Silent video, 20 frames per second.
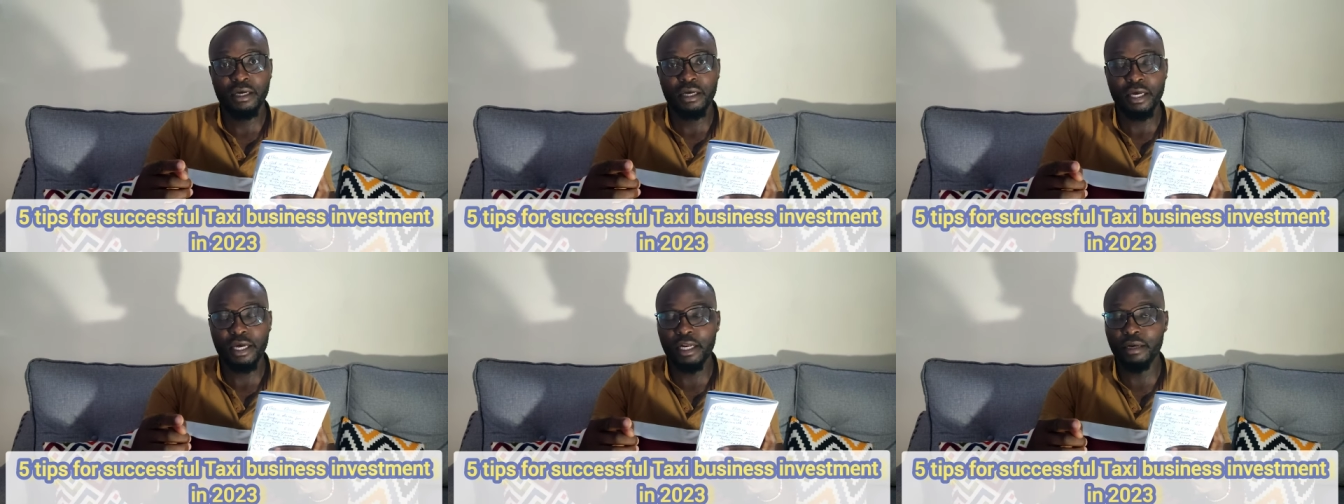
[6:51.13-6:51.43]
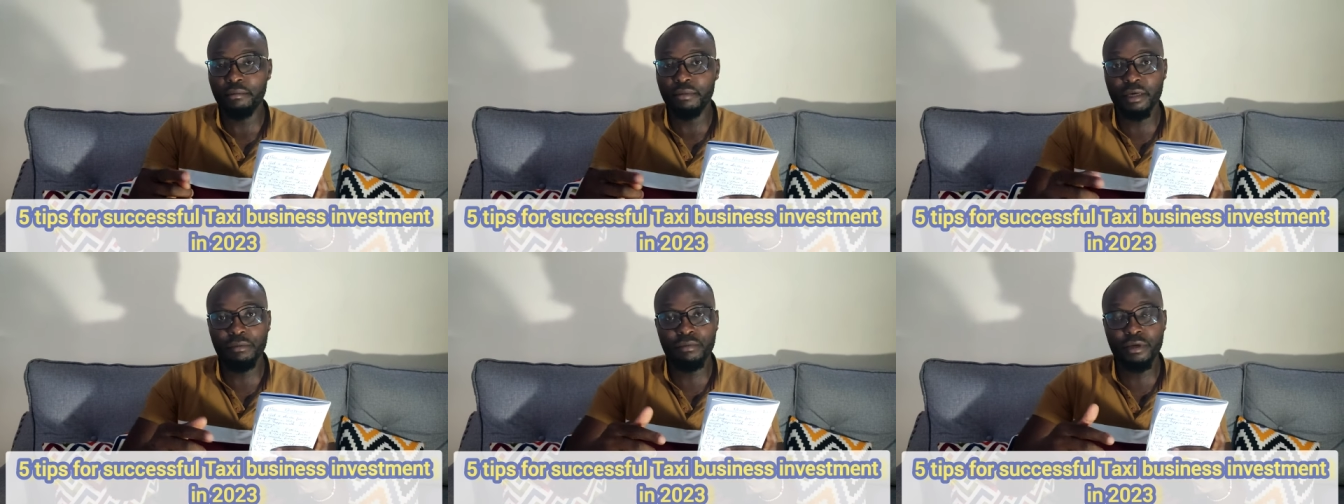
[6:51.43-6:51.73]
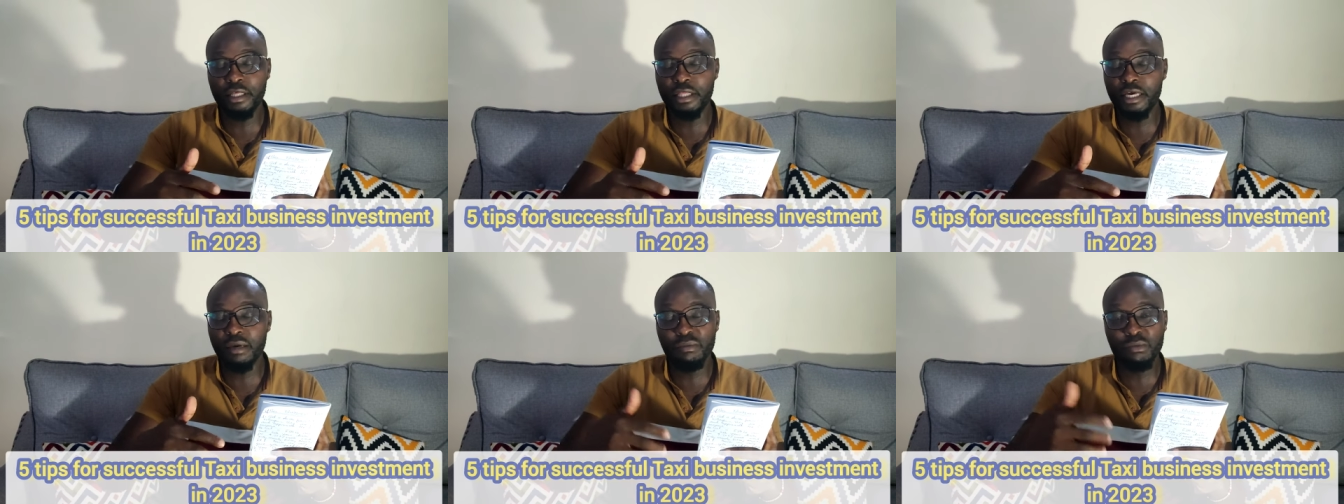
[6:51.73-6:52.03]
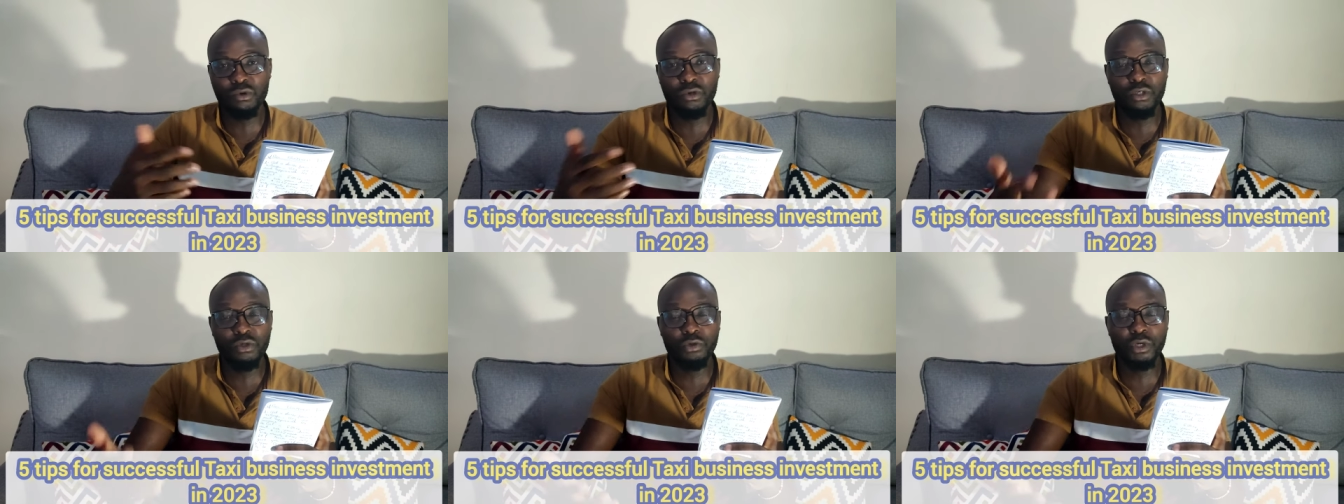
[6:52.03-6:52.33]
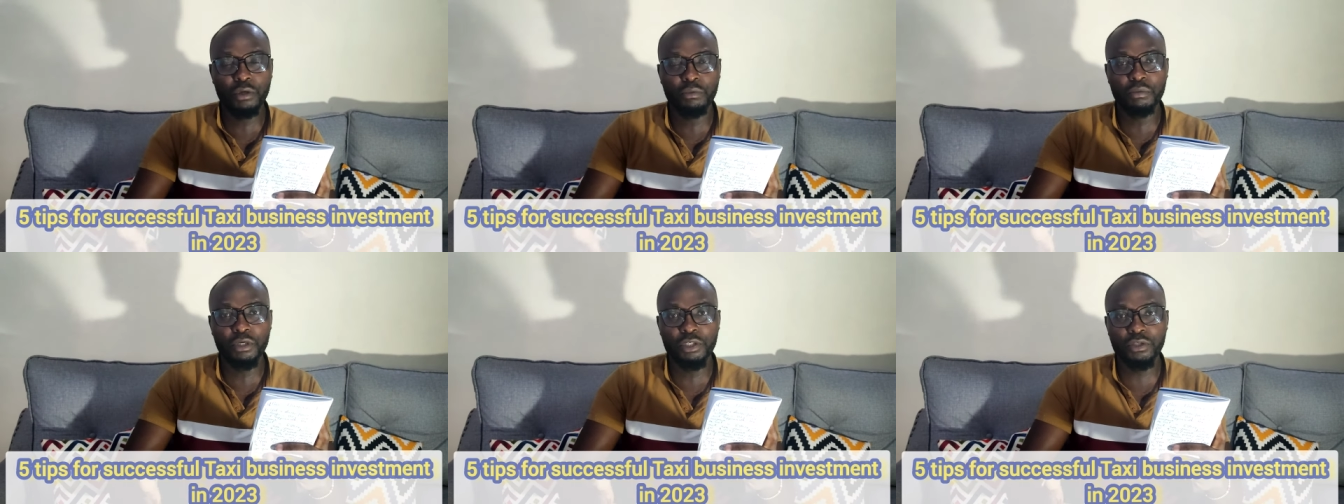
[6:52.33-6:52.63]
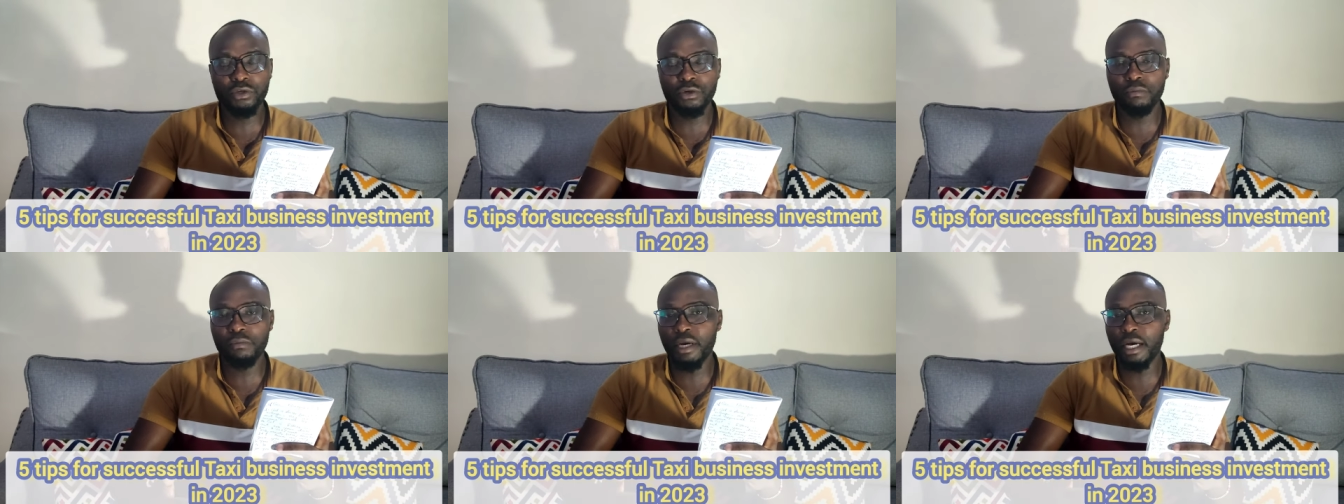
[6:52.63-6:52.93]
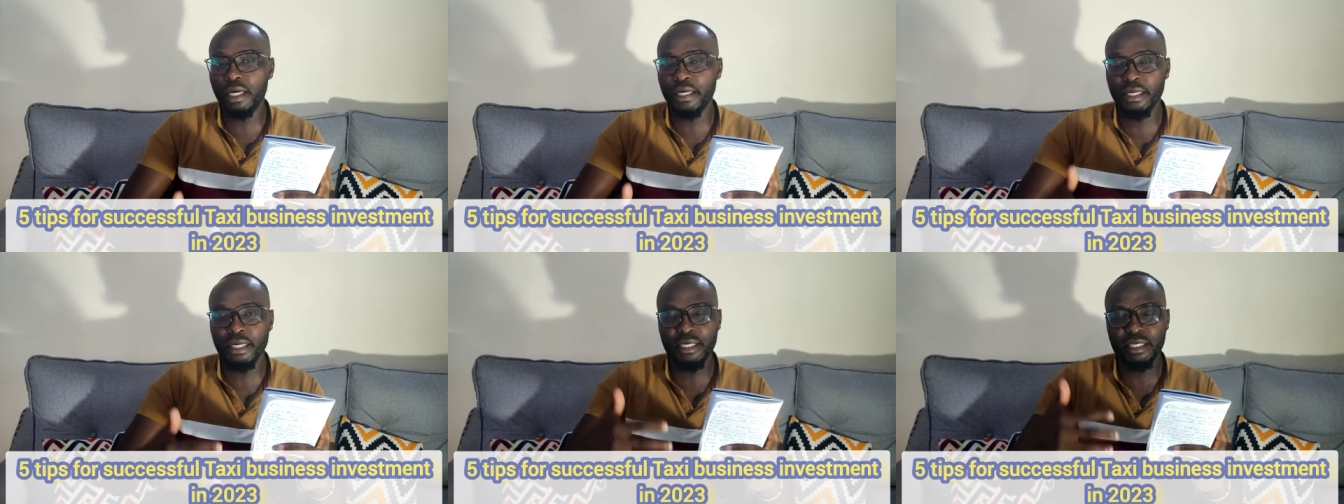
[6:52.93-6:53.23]
and maybe the mood will be so
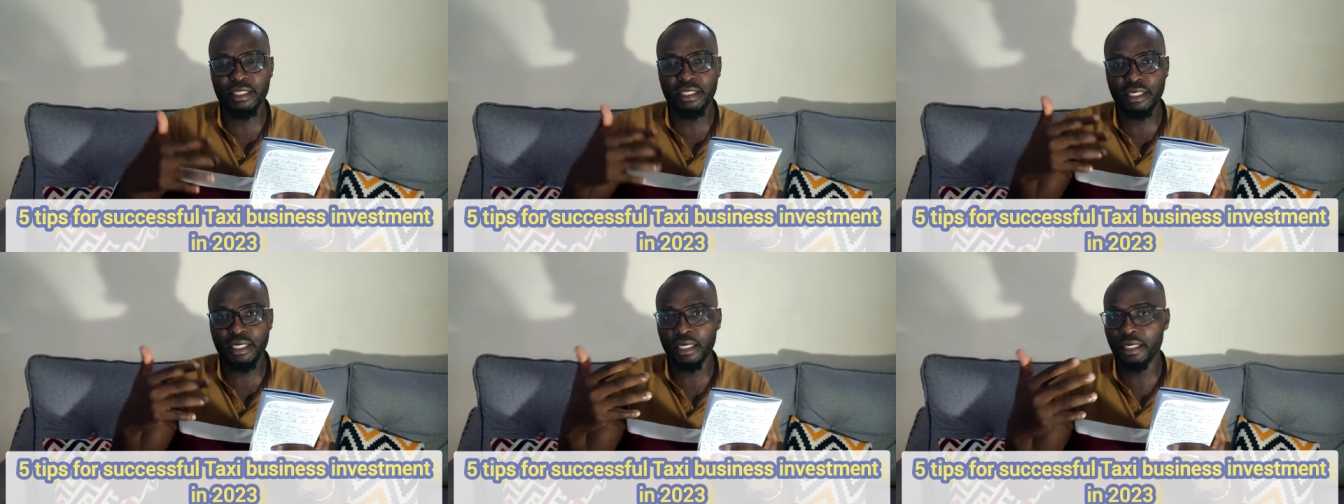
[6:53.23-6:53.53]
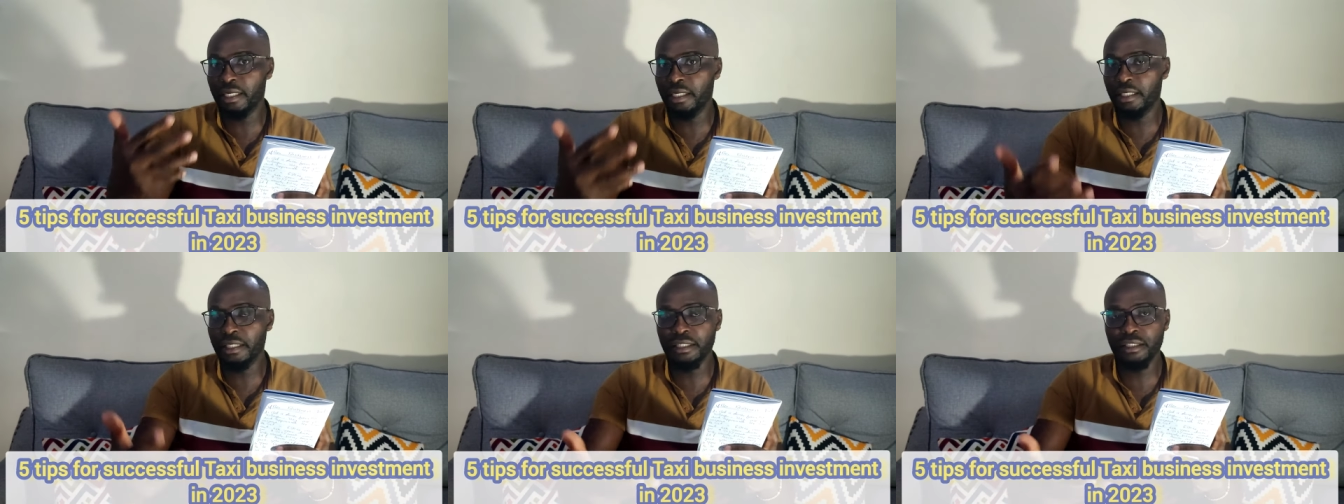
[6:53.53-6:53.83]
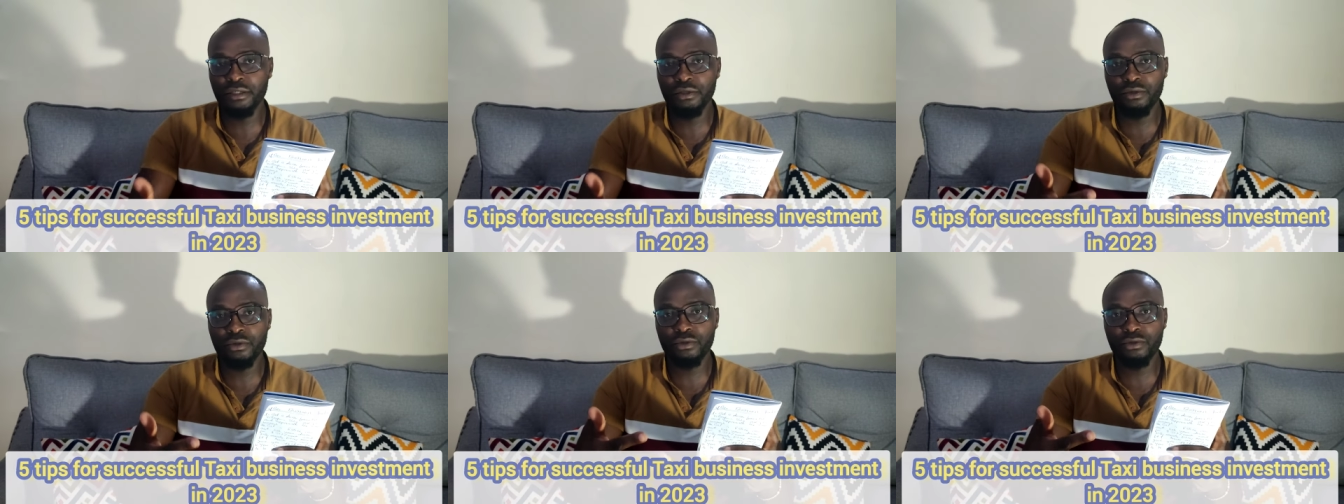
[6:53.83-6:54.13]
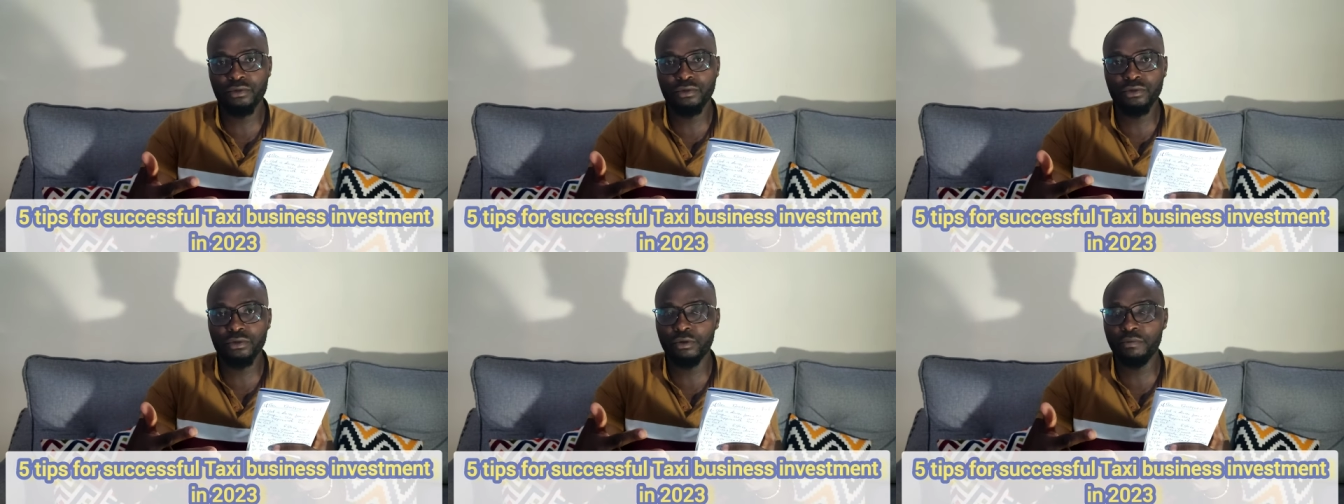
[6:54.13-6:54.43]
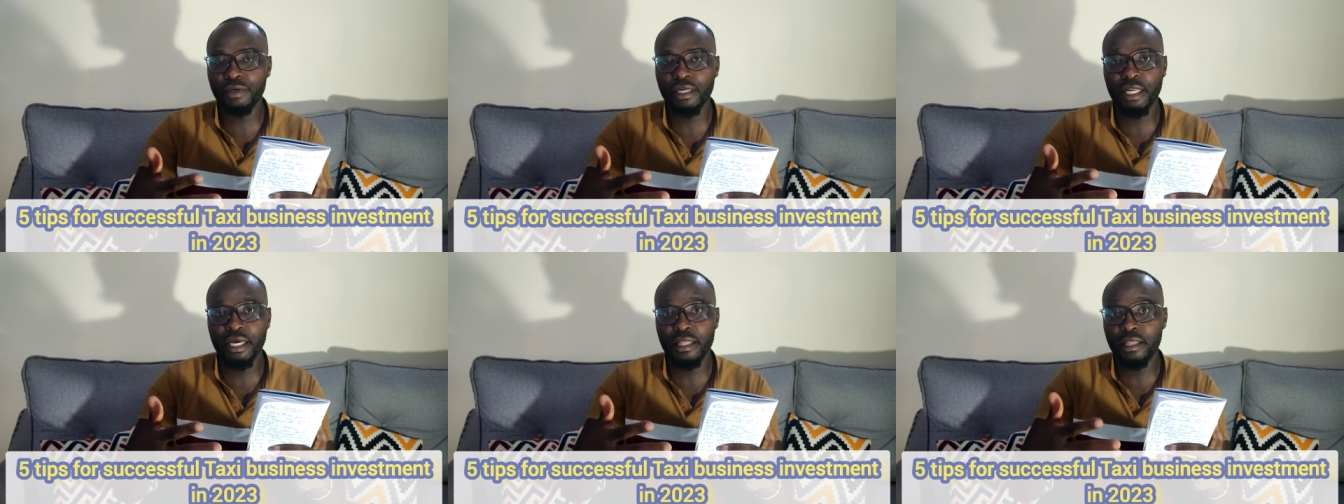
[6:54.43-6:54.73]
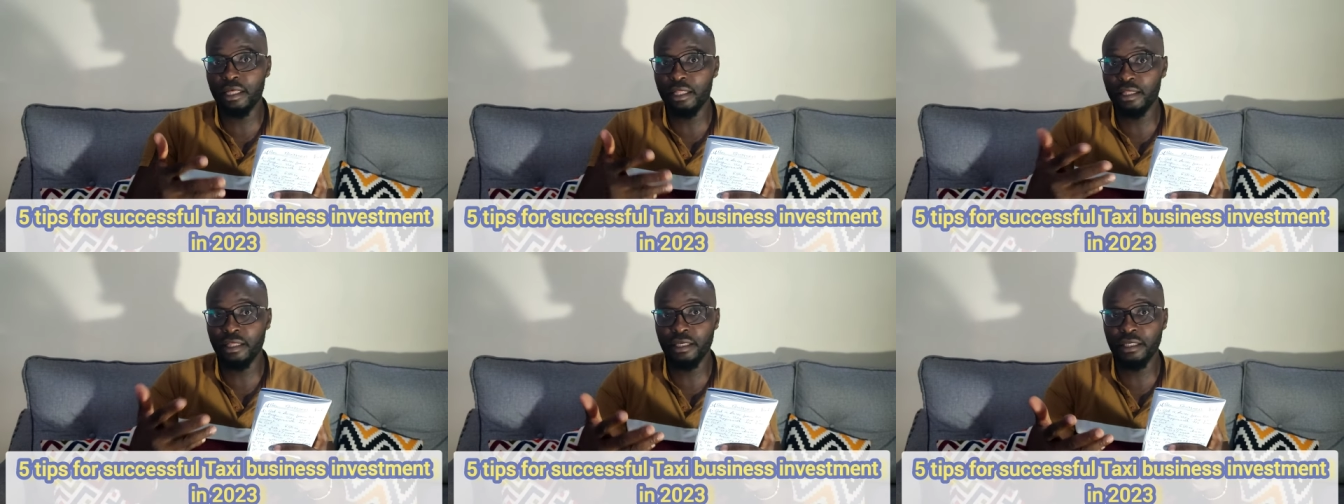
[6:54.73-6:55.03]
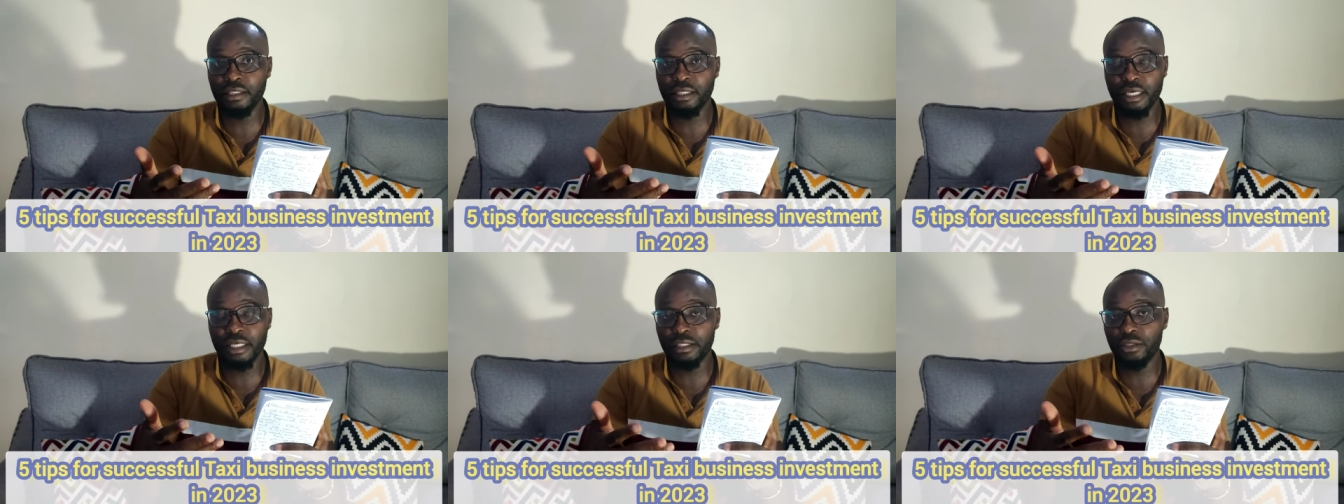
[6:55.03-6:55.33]
bad and it can lead to so many other
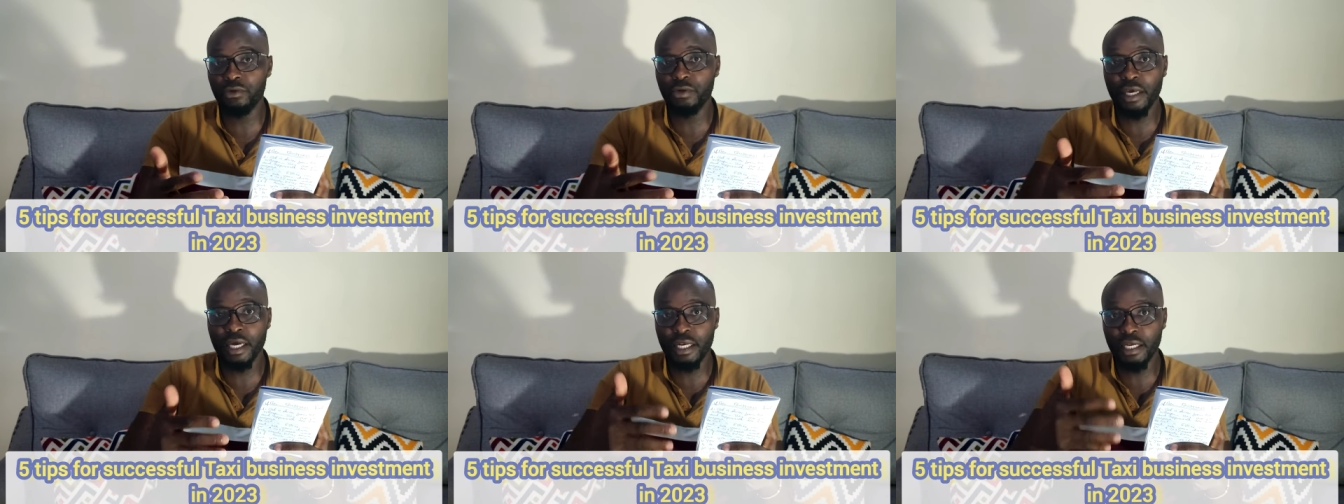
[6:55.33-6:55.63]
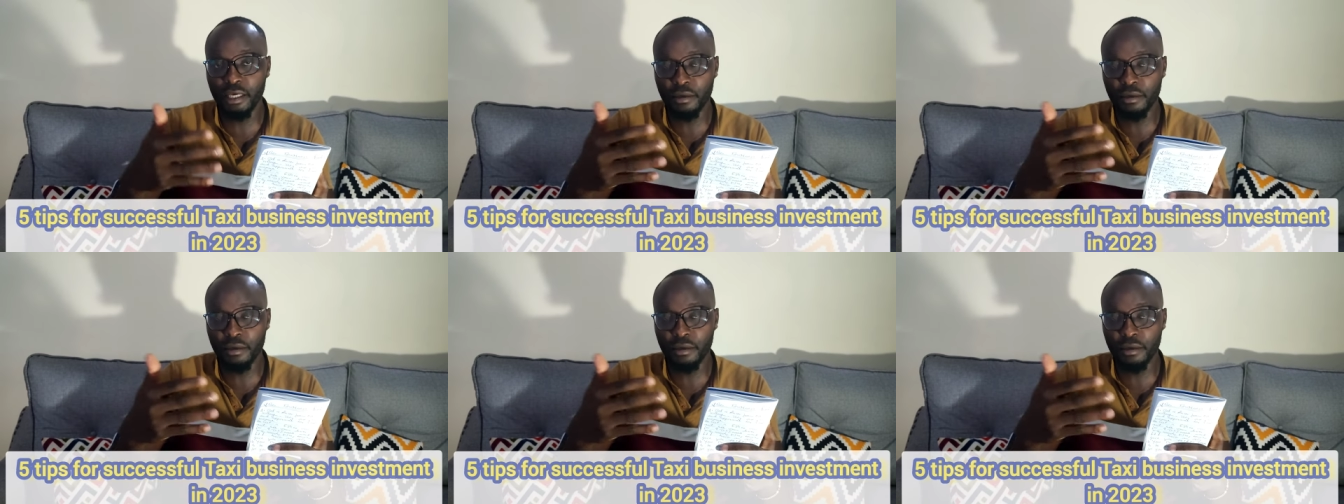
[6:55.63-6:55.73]
things as you can